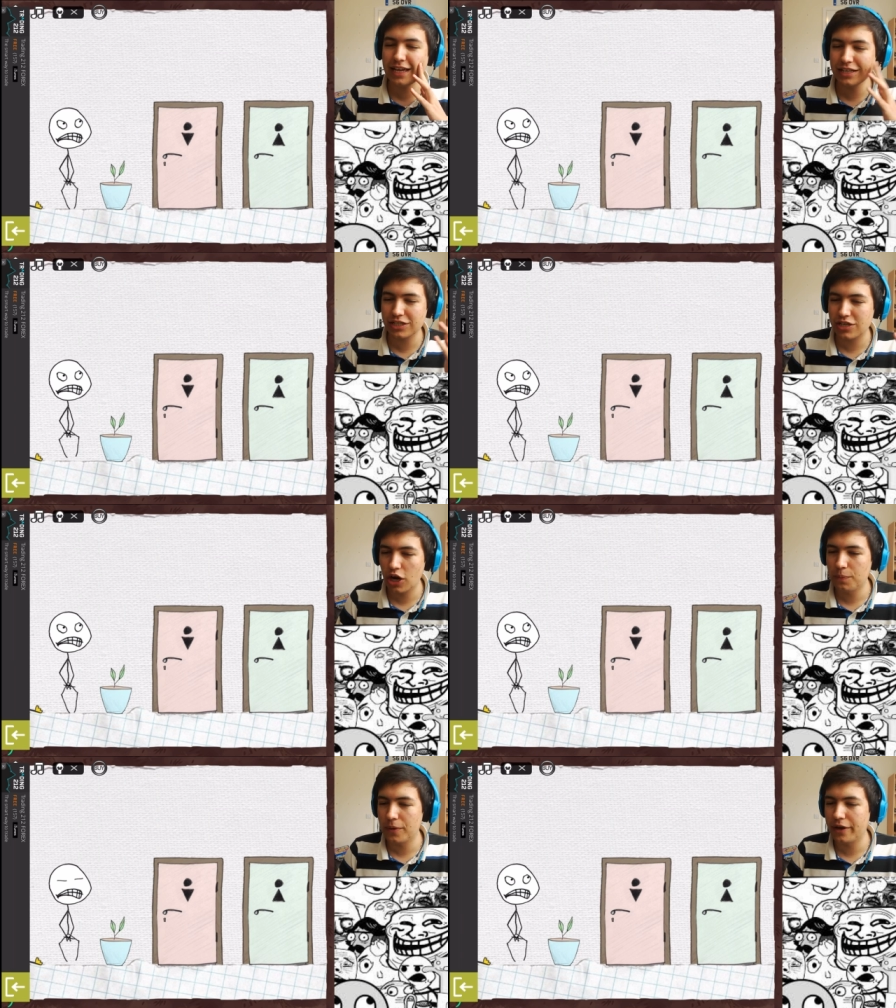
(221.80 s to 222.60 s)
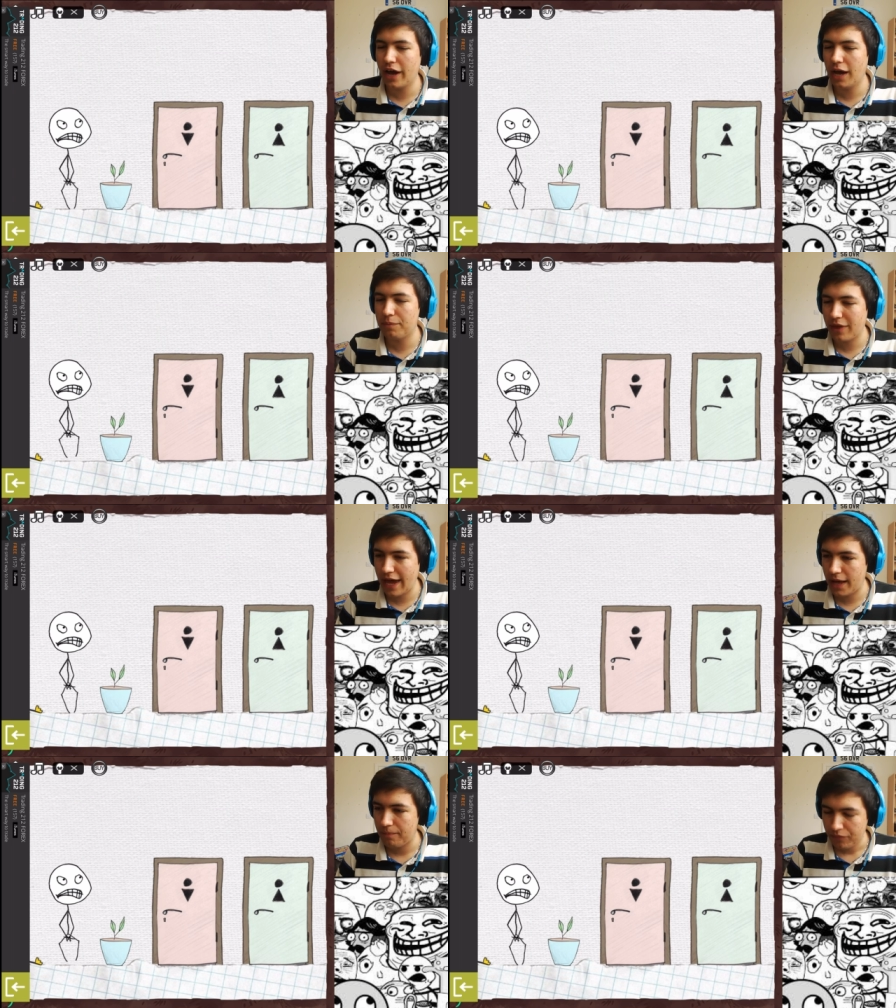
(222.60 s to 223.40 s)
He could have just opened it up
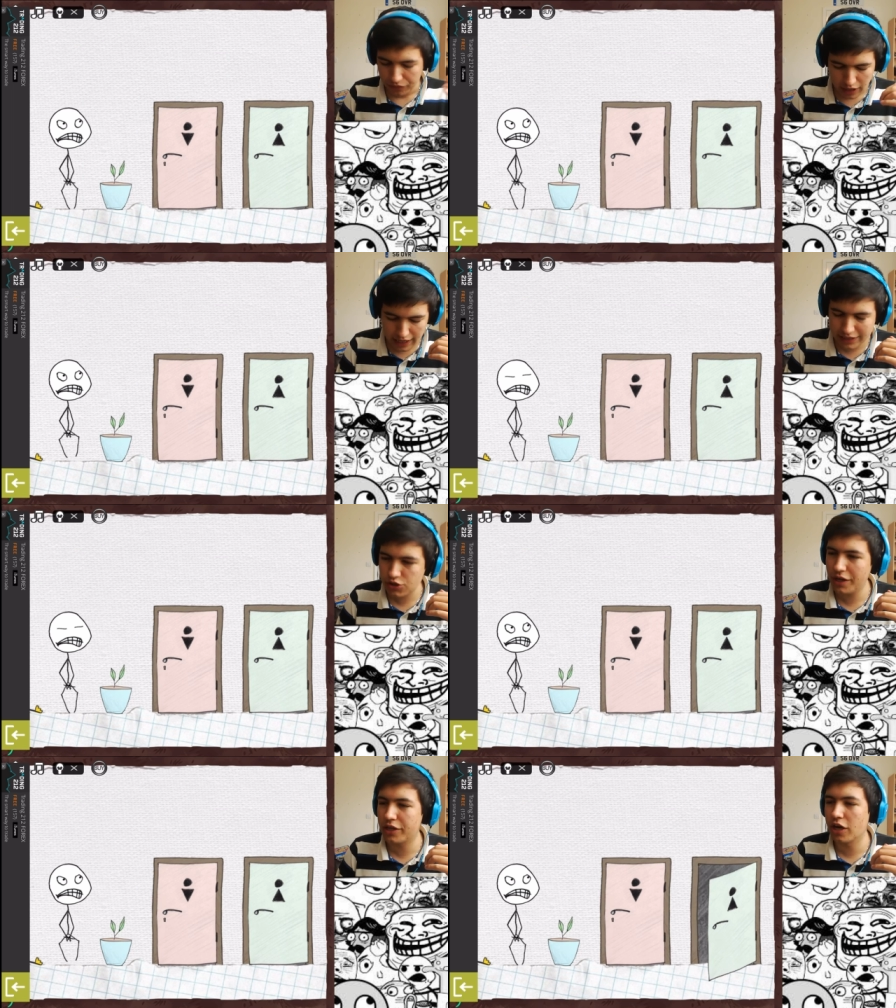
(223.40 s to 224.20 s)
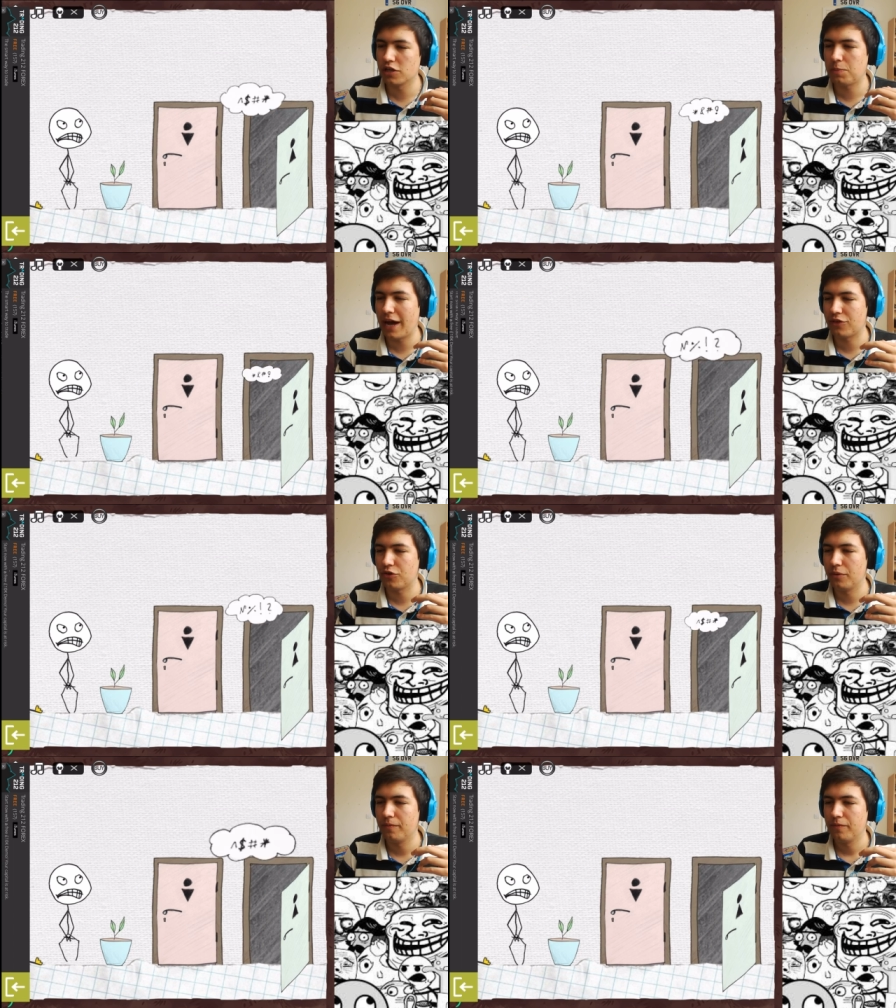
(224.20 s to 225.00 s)
there. Uh, let's try the girls'
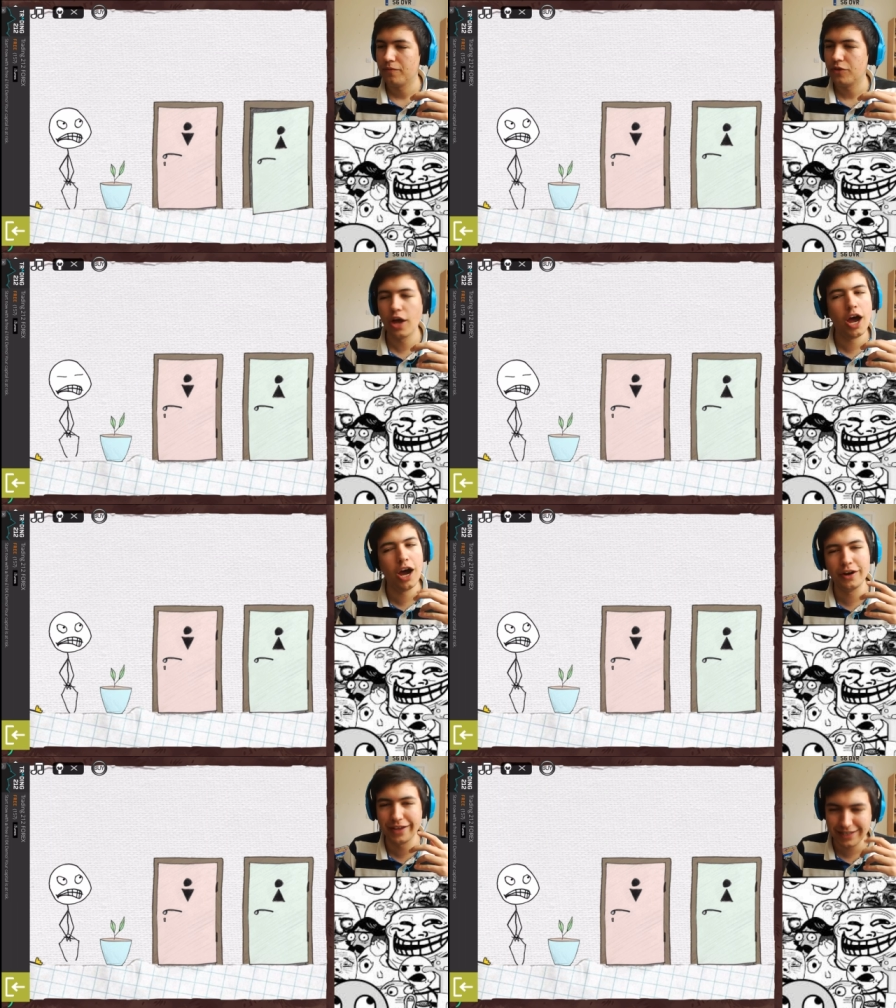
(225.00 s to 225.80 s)
bathroom. No,